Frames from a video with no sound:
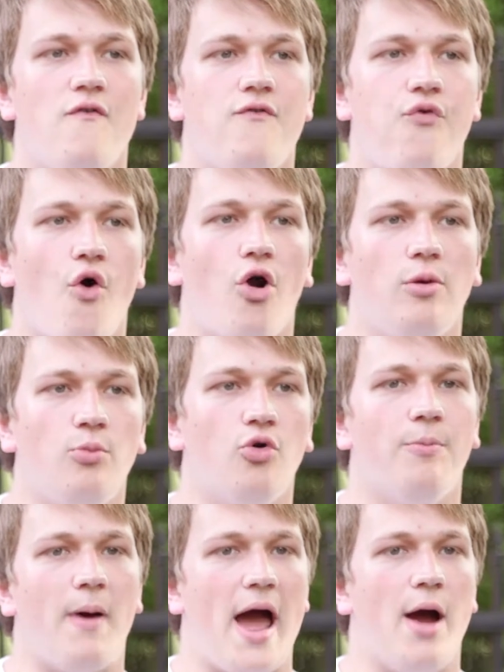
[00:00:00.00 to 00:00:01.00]
far
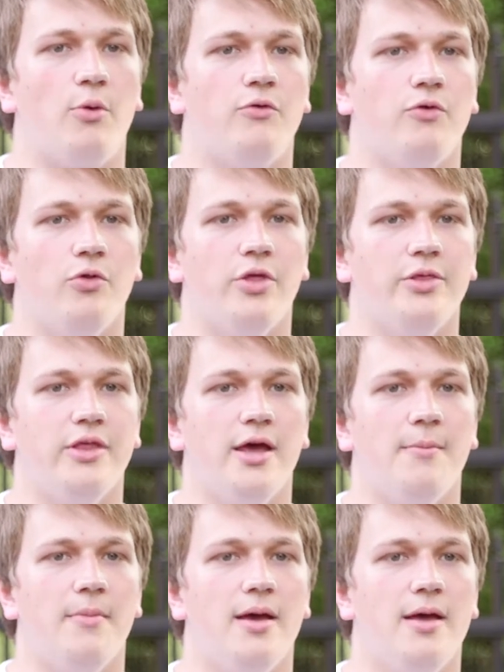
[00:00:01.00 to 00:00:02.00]
more powerful than
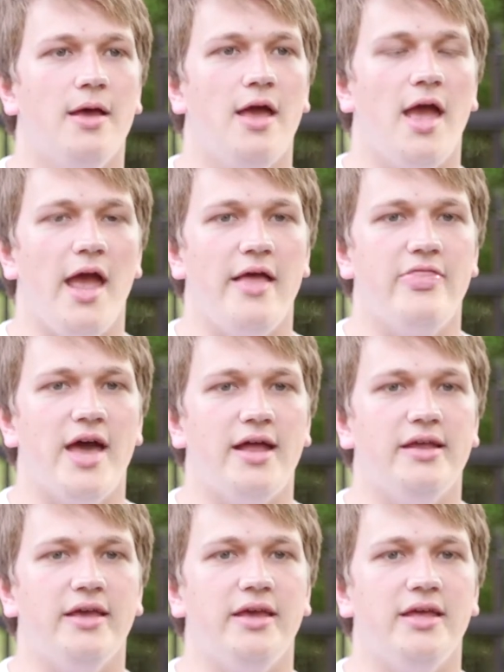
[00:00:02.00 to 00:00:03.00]
them, and
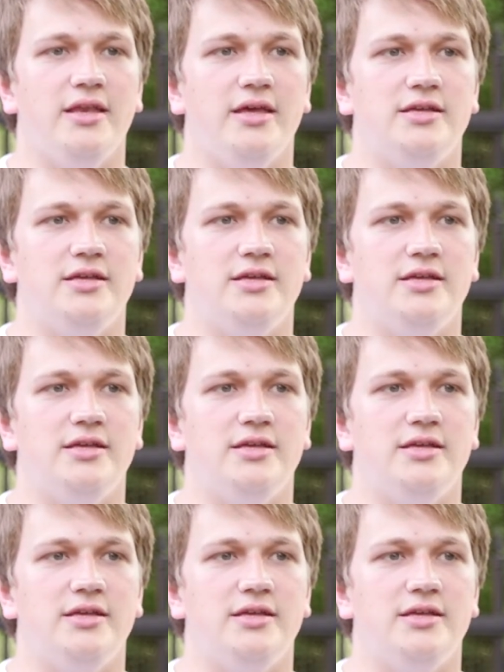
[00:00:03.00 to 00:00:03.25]
that it